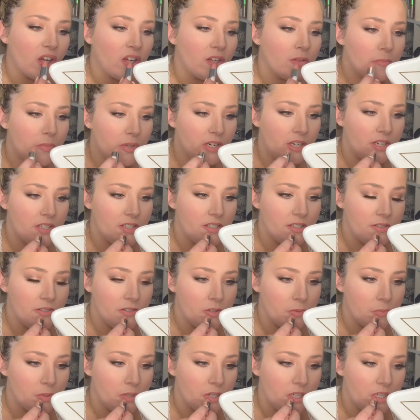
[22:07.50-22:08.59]
But I do
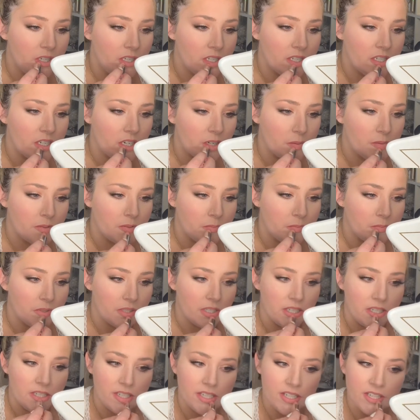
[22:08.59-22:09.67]
a pretty good job of
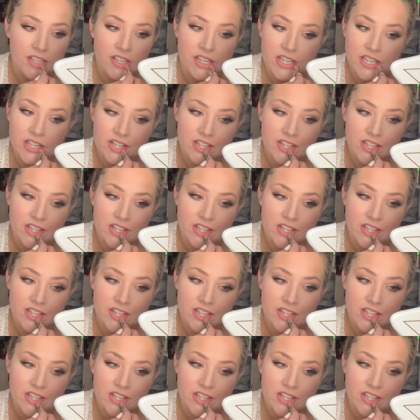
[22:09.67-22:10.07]
blending it.